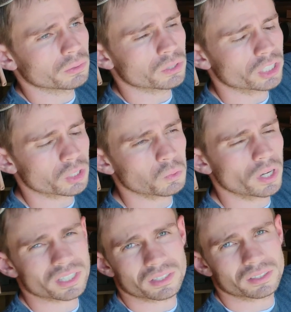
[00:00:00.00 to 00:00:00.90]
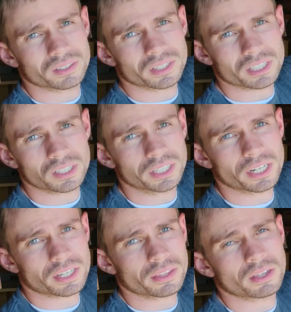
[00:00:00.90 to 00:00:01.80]
It just wasn't as clean
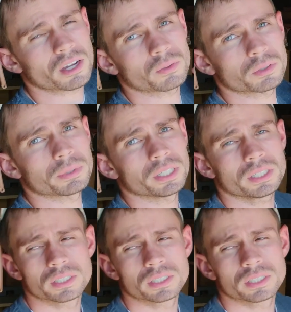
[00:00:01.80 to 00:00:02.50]
as I thought it would be.